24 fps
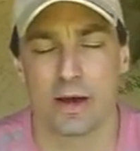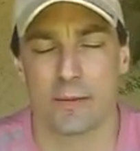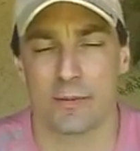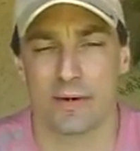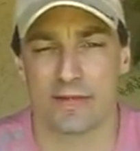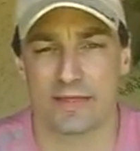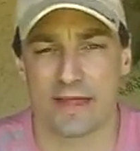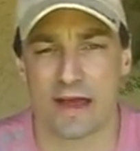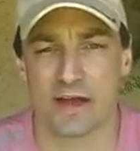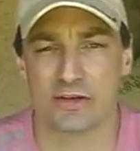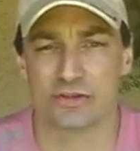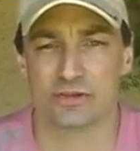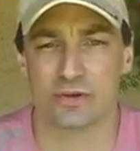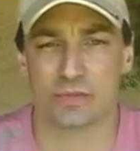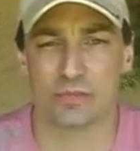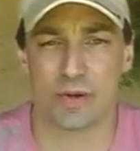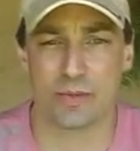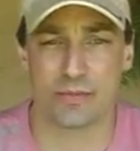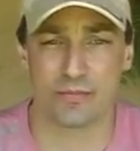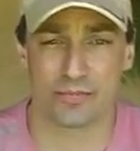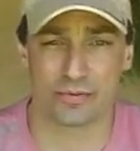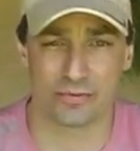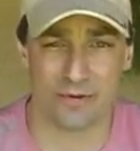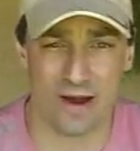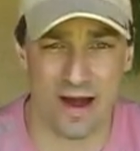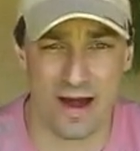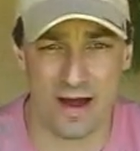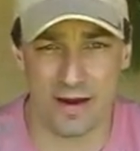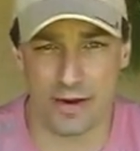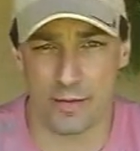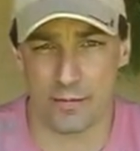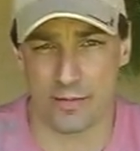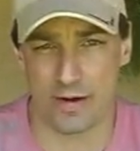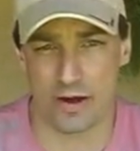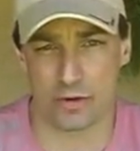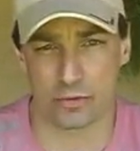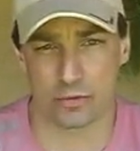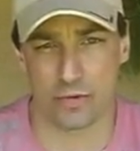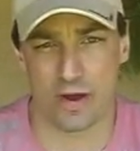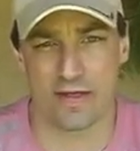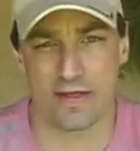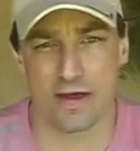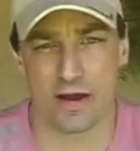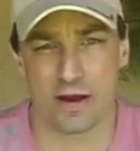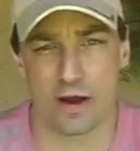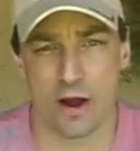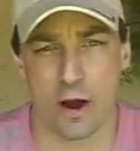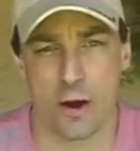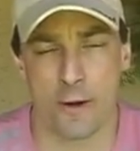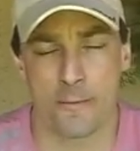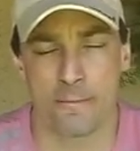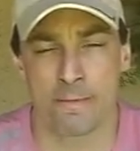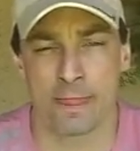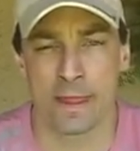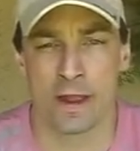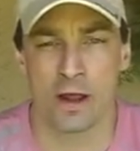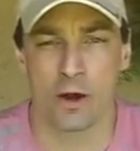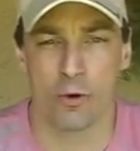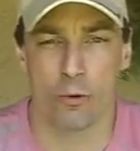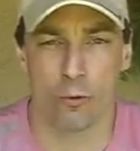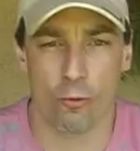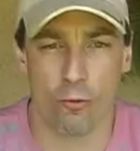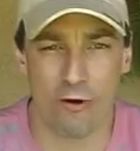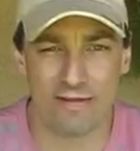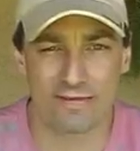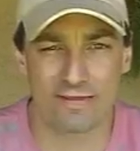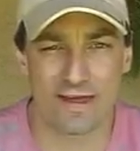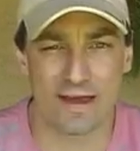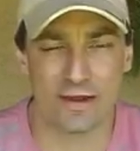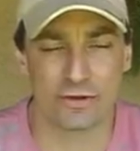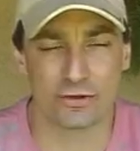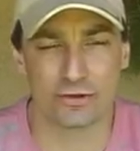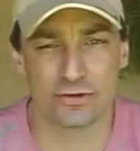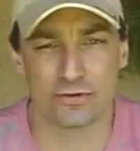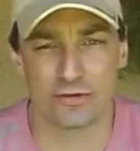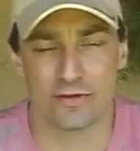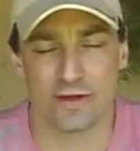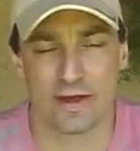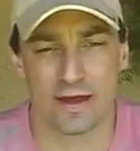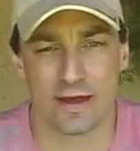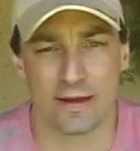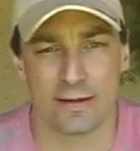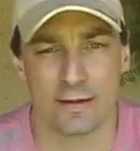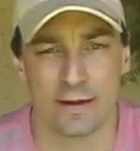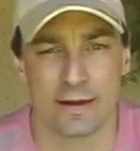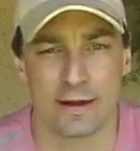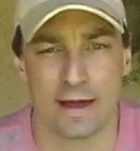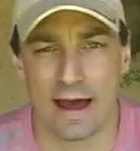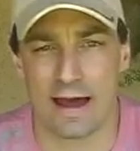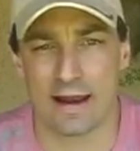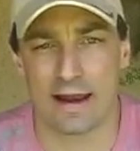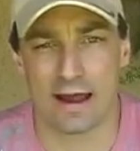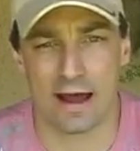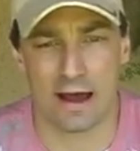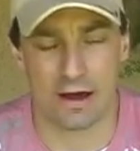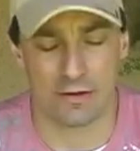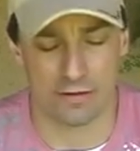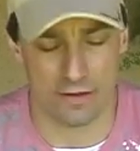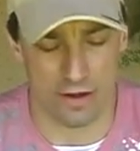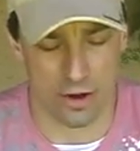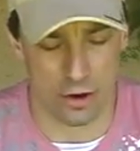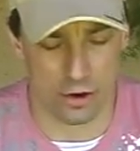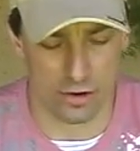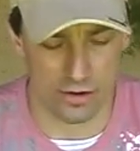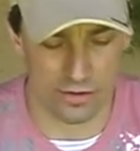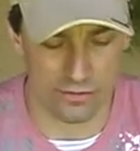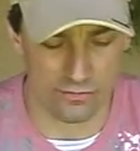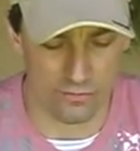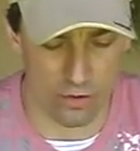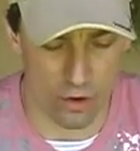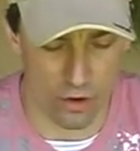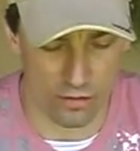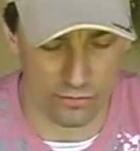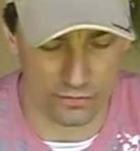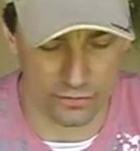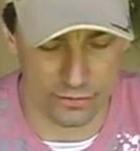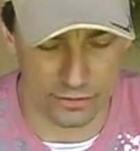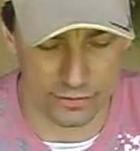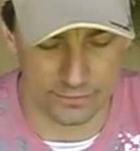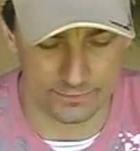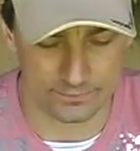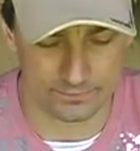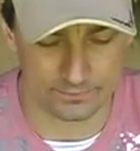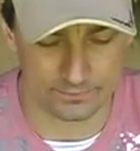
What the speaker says: But they should be proud about where they go, what they do there, and how they are involved.